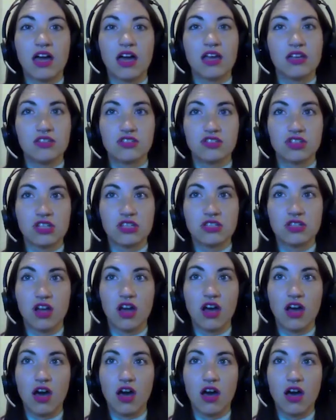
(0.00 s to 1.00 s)
that is
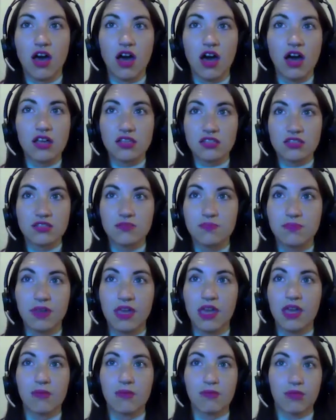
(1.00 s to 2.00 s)
just
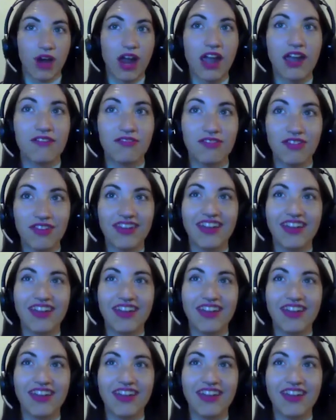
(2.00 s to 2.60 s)
us being brave